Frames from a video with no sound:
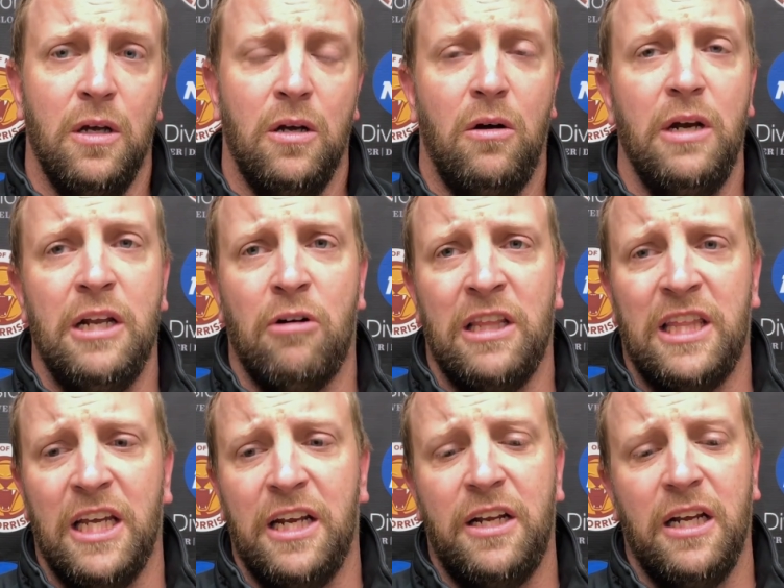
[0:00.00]
Well, I
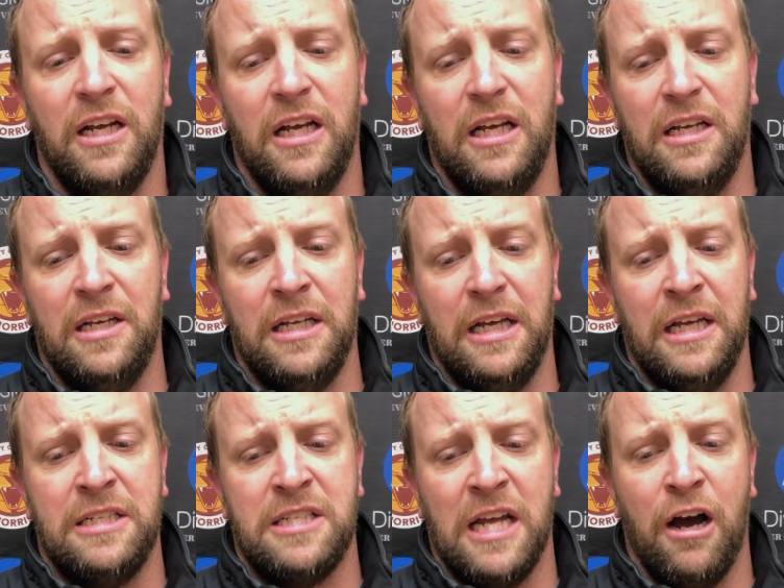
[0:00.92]
think
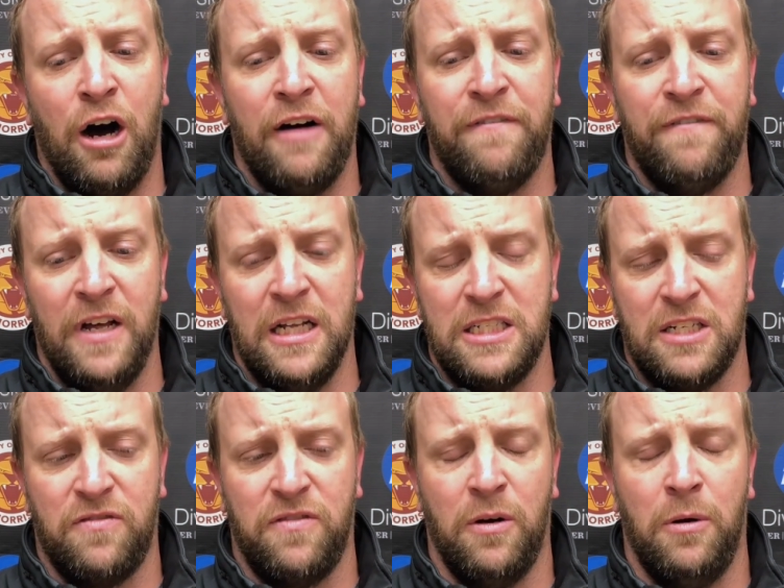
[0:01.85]
it's a offense
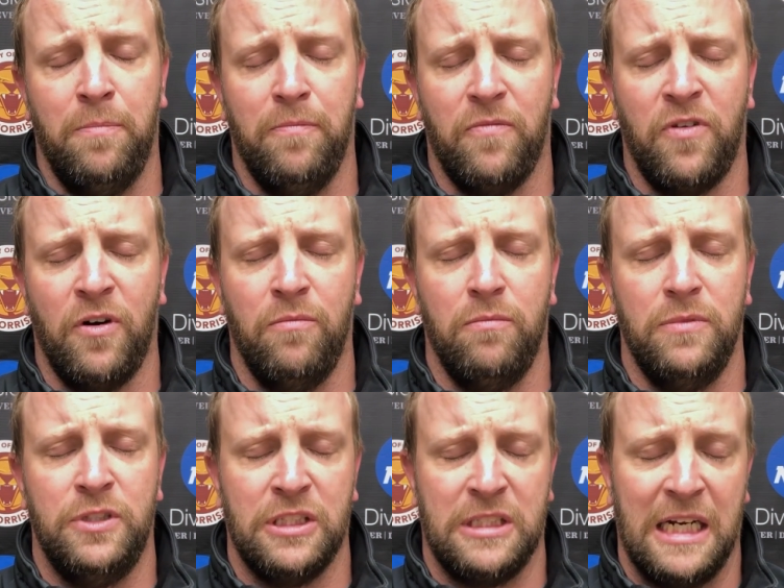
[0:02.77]
from
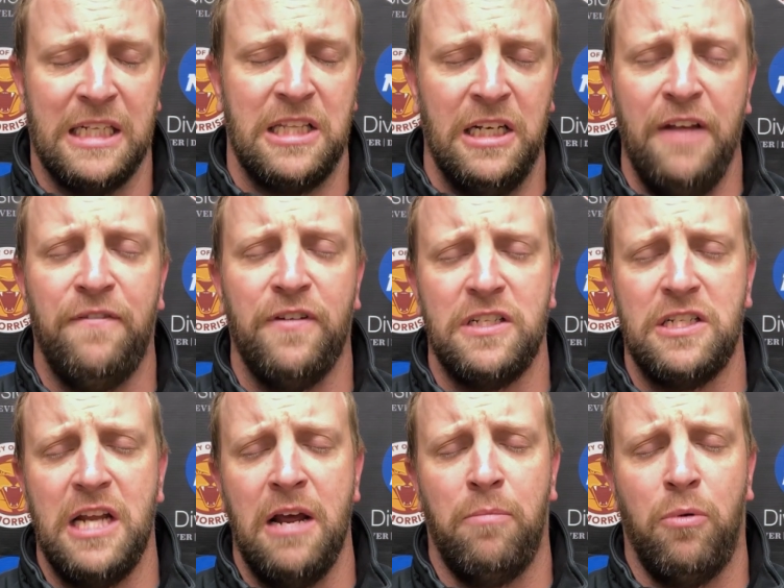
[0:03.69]
just, I guess, the defense
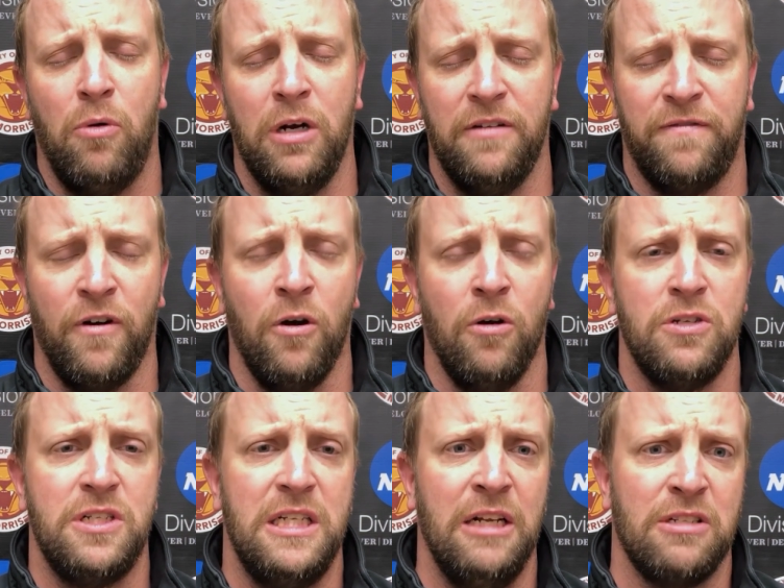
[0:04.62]
standpoint
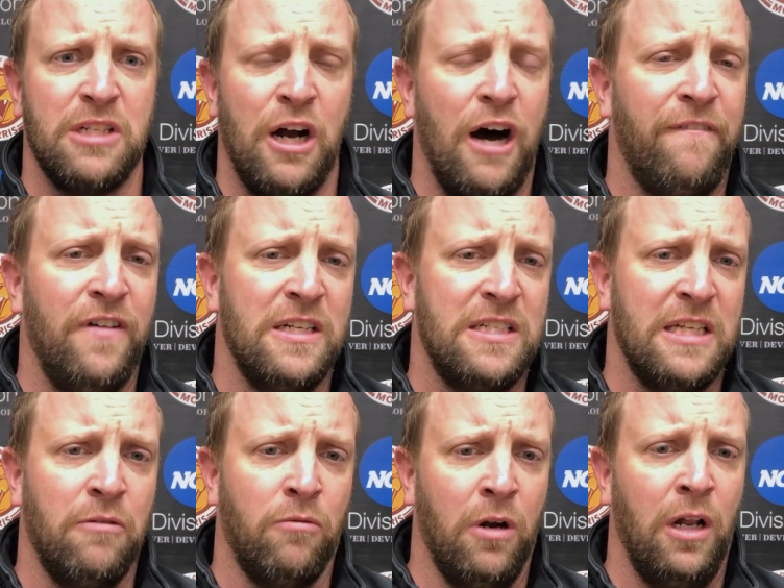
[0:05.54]
first. It's an offense
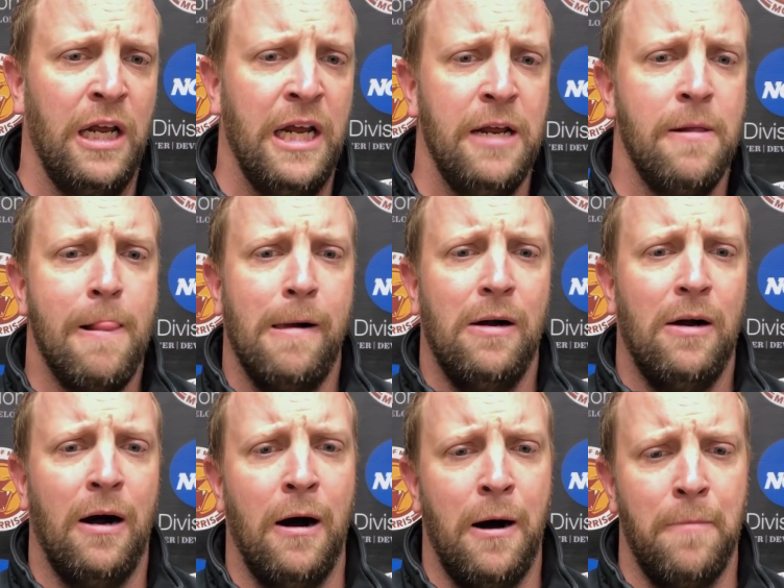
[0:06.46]
that really
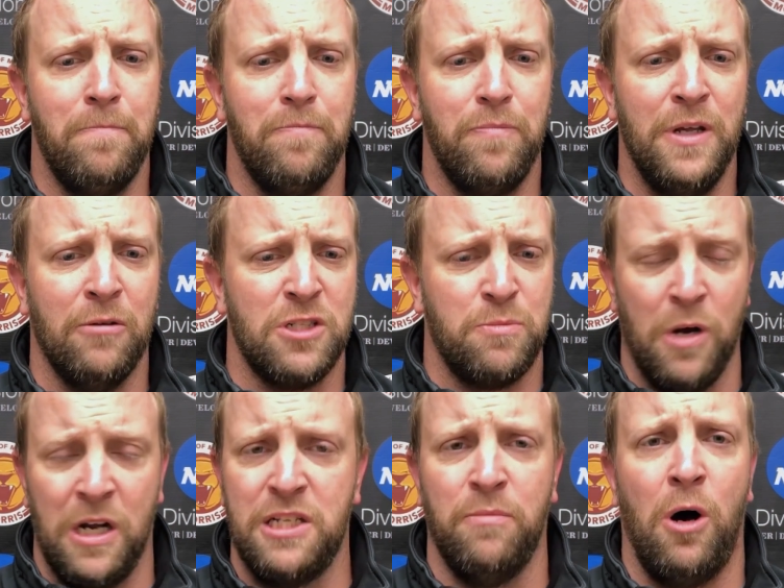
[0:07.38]

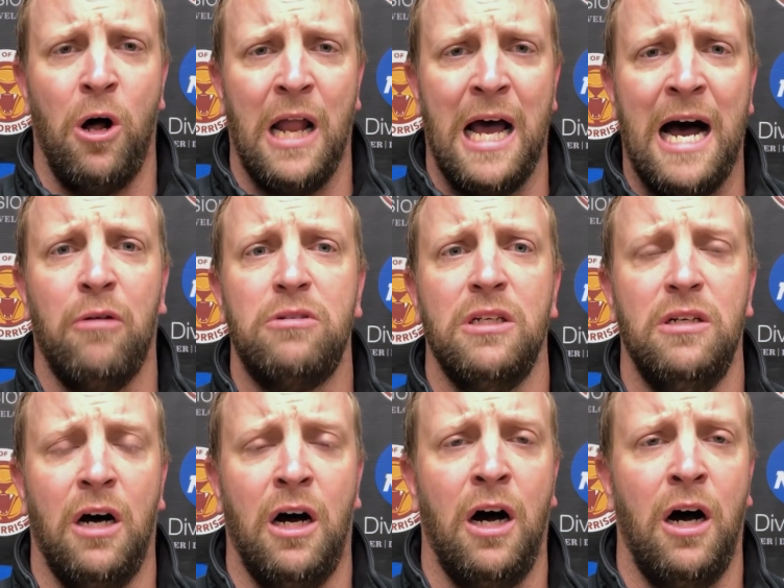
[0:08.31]
spreads the ball out.
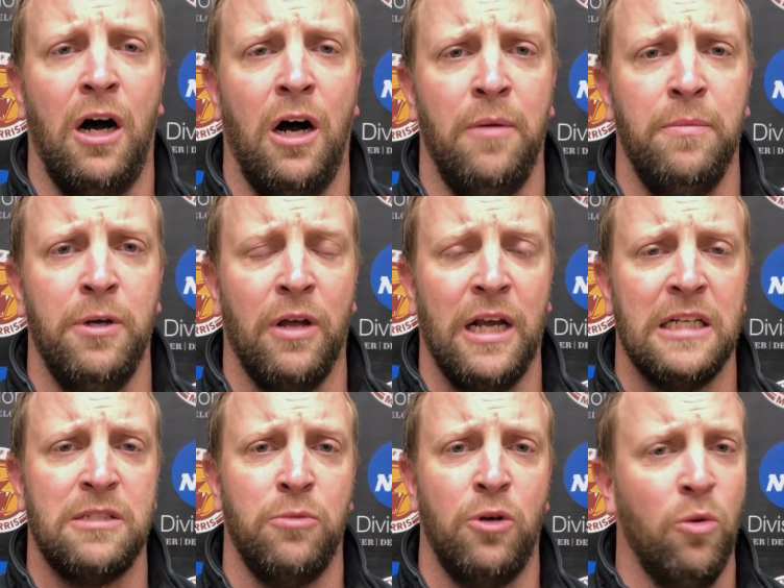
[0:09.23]
I got
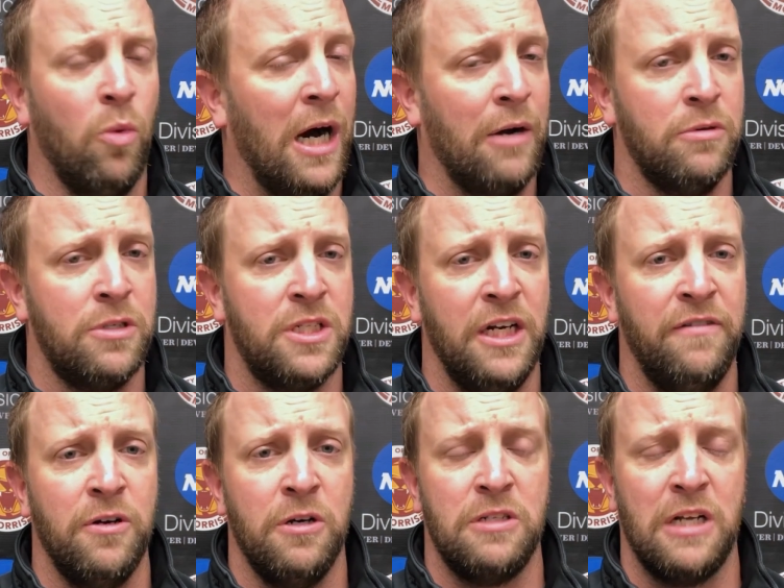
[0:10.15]
some good wide
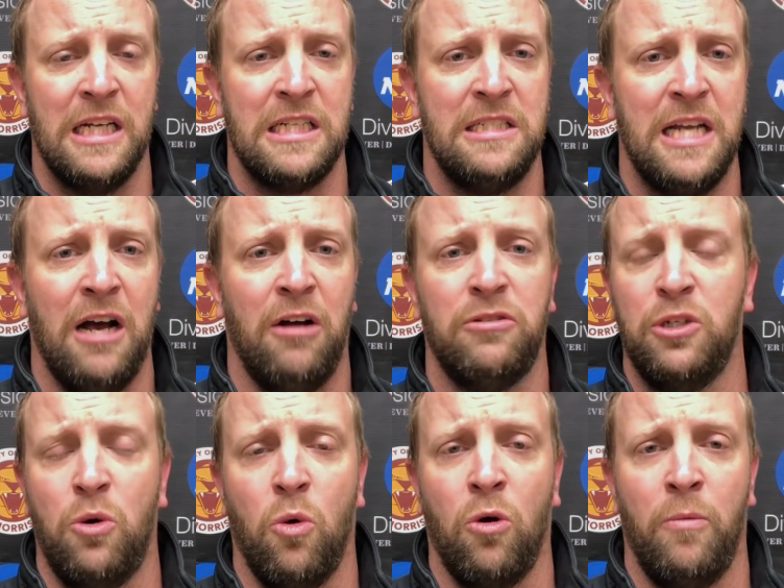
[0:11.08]
receivers. I got a talented
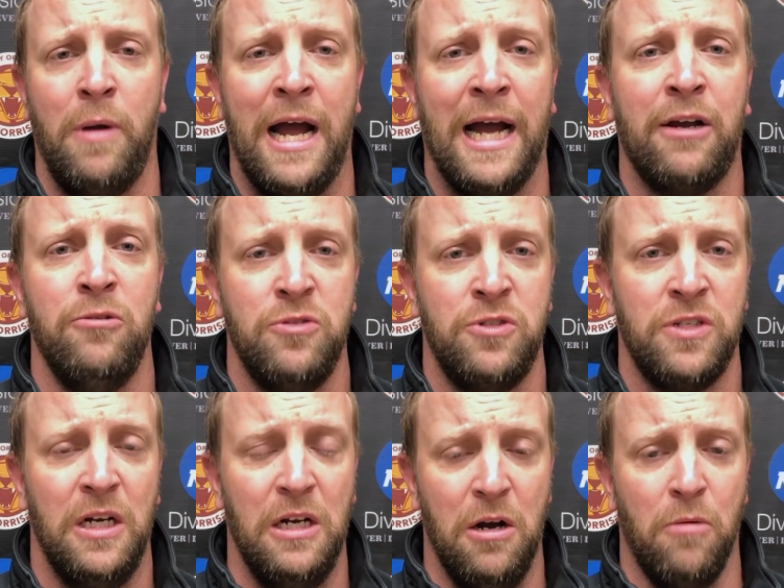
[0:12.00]
quarterback who's
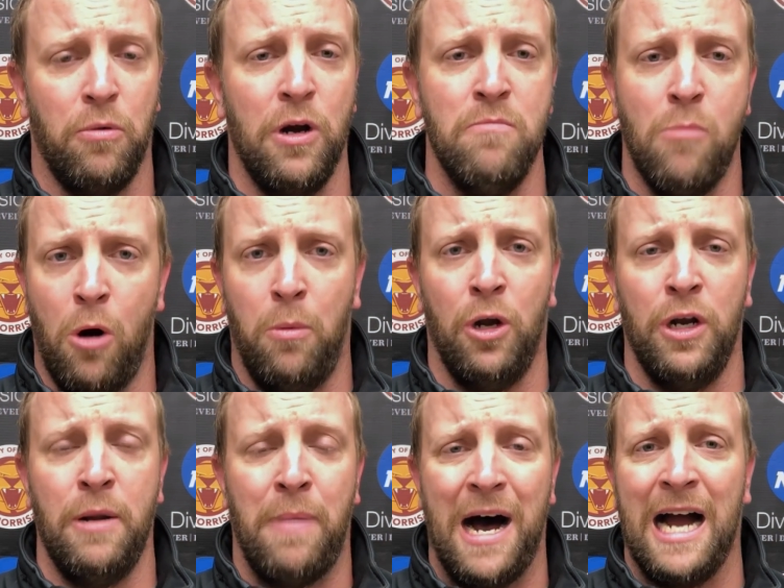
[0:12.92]
pretty mobile in
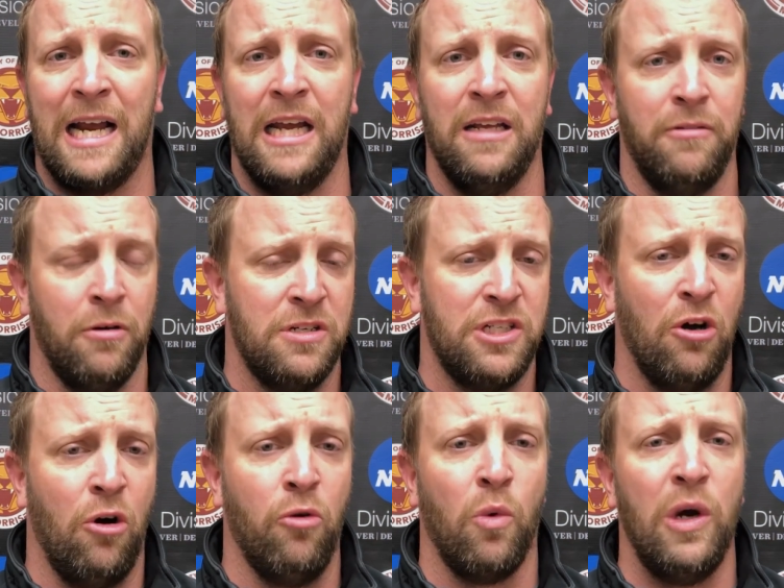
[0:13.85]
the pocket. They're a
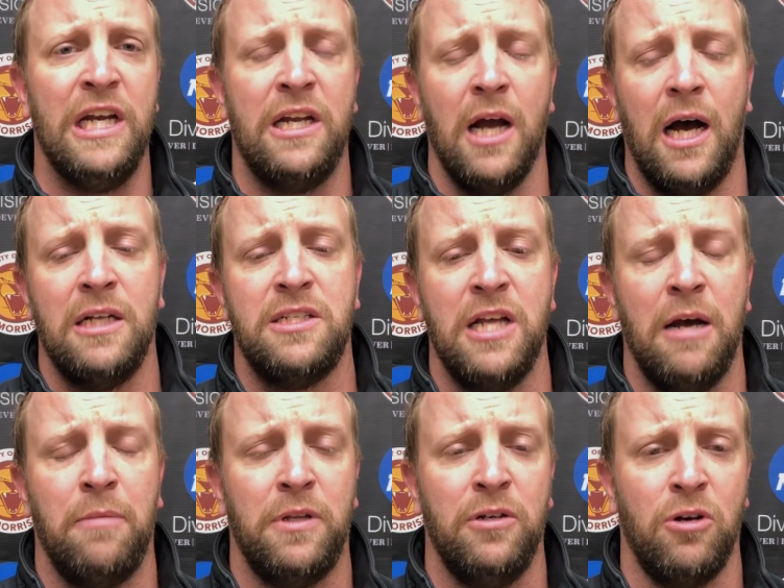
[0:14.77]
zone read
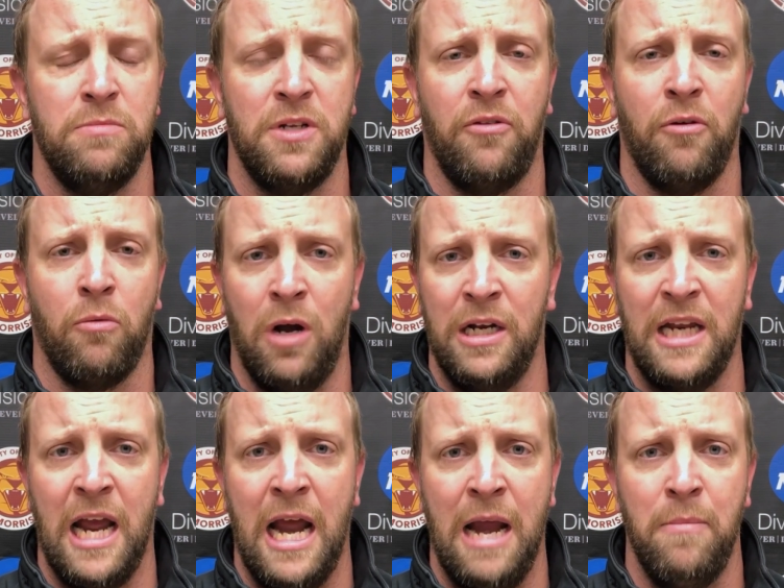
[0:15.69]
concept in terms of the run
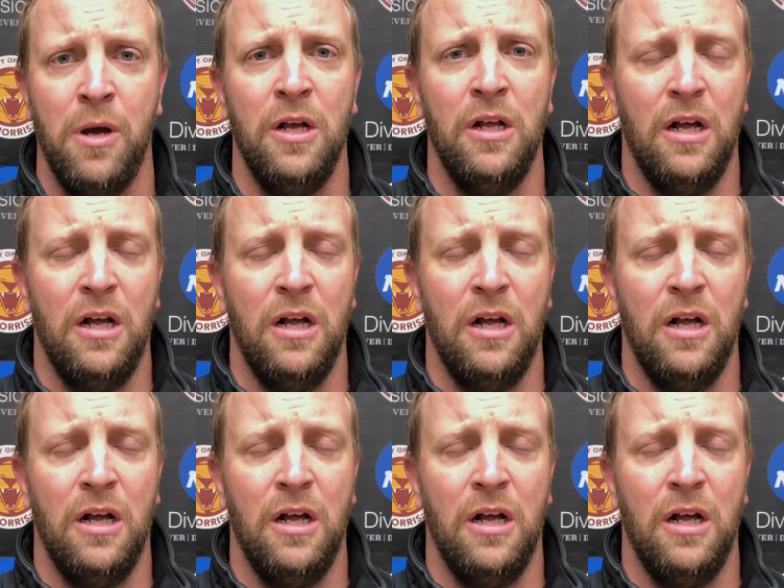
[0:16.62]
game.